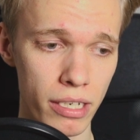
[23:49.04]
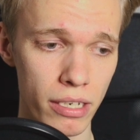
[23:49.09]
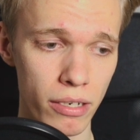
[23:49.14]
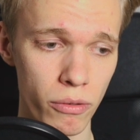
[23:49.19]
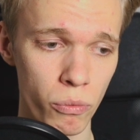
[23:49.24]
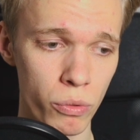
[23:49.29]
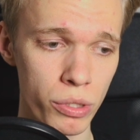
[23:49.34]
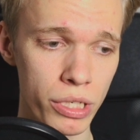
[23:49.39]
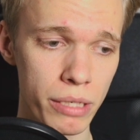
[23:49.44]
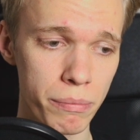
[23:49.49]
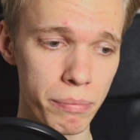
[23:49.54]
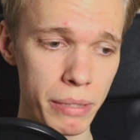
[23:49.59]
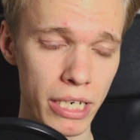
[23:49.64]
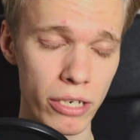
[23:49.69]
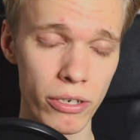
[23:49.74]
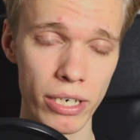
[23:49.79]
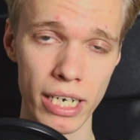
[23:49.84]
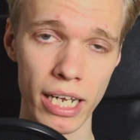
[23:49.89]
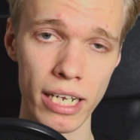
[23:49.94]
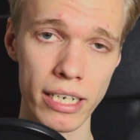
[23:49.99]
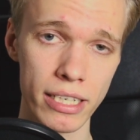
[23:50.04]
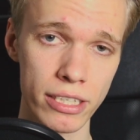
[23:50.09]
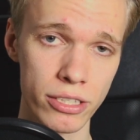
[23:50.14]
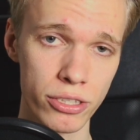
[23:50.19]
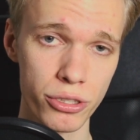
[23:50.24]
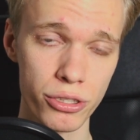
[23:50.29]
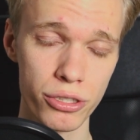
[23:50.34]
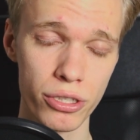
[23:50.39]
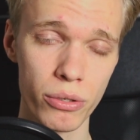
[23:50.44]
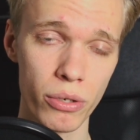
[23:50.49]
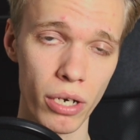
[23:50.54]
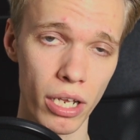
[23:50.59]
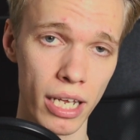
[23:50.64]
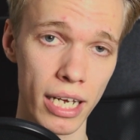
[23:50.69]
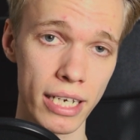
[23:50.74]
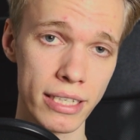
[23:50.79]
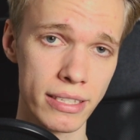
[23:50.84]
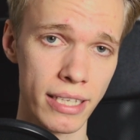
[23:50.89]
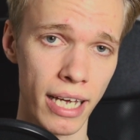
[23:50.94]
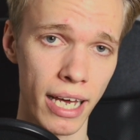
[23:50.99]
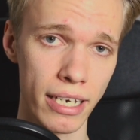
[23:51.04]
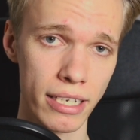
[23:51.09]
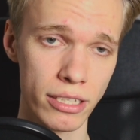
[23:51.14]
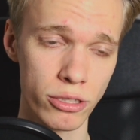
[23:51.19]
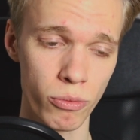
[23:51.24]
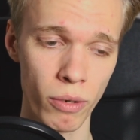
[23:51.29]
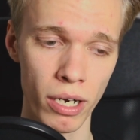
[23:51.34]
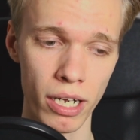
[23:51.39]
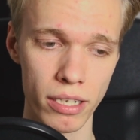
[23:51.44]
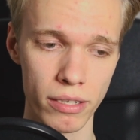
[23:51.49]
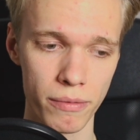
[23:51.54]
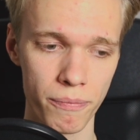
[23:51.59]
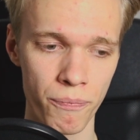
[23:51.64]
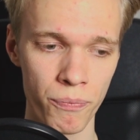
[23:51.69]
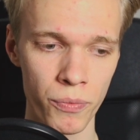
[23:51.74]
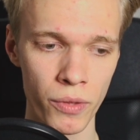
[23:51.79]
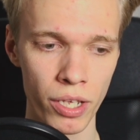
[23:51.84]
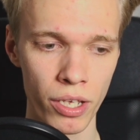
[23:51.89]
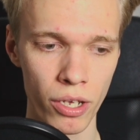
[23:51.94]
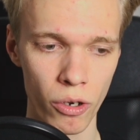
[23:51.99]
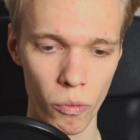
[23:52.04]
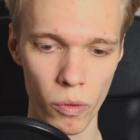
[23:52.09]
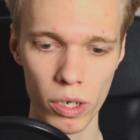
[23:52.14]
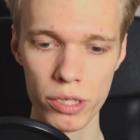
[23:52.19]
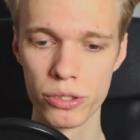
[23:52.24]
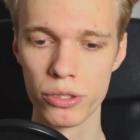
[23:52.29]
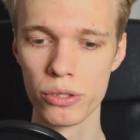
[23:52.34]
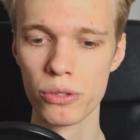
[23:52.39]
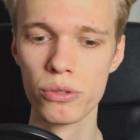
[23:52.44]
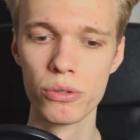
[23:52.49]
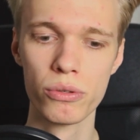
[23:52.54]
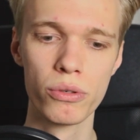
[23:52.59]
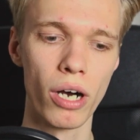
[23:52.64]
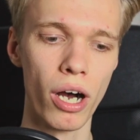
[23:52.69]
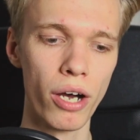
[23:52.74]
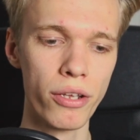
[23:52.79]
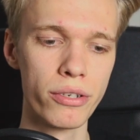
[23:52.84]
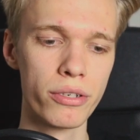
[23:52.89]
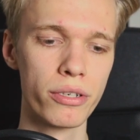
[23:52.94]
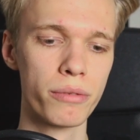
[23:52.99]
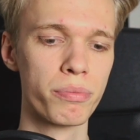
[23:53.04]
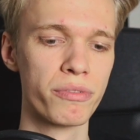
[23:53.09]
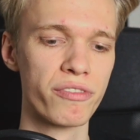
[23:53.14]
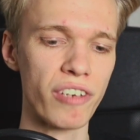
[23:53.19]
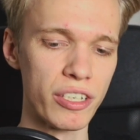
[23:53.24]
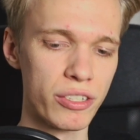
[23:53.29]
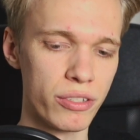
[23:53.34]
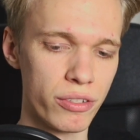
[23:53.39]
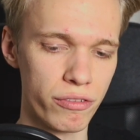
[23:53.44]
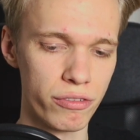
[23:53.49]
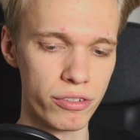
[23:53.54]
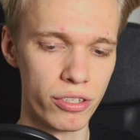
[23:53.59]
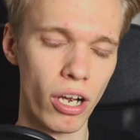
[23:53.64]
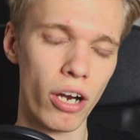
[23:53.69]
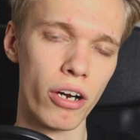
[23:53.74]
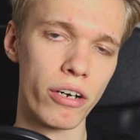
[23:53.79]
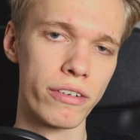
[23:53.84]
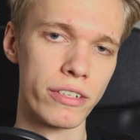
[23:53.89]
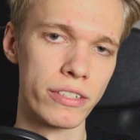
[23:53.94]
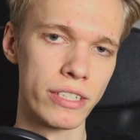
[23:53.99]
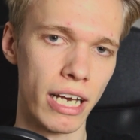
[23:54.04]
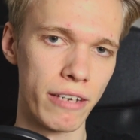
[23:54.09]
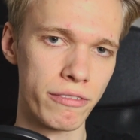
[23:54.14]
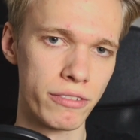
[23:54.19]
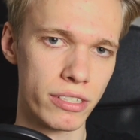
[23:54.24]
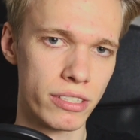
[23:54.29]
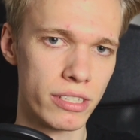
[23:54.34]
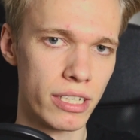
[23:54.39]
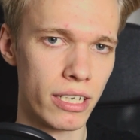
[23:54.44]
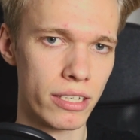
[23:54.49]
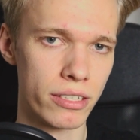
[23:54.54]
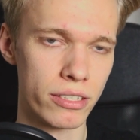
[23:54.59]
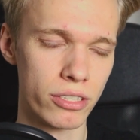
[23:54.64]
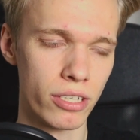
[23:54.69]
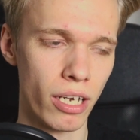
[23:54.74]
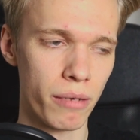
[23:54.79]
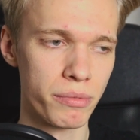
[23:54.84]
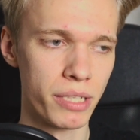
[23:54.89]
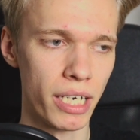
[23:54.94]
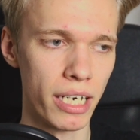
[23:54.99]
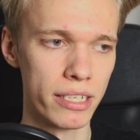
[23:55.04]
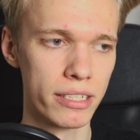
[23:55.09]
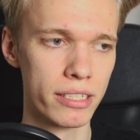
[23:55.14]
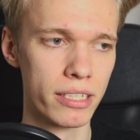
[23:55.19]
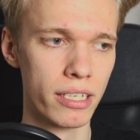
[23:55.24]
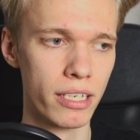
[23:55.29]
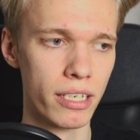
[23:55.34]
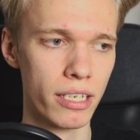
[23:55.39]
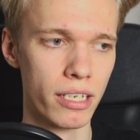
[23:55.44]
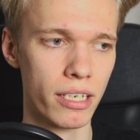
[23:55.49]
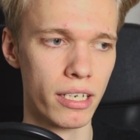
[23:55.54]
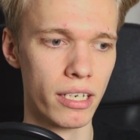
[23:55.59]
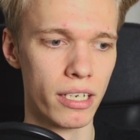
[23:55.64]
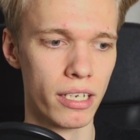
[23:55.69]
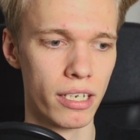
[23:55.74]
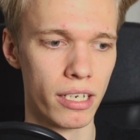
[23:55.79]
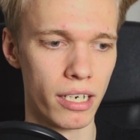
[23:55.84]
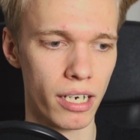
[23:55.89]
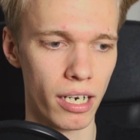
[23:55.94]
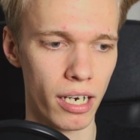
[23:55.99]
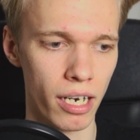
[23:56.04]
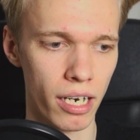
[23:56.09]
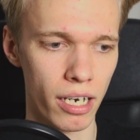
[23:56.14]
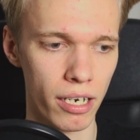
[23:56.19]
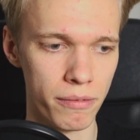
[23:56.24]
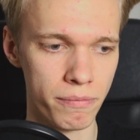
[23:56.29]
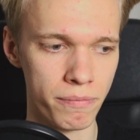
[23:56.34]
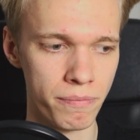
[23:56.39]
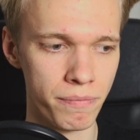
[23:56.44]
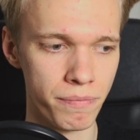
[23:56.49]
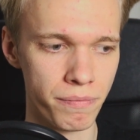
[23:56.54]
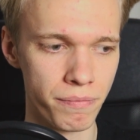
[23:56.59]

Wouldn't it be a great idea to utilize that as well? What do other professional photographers have to say on the subject? All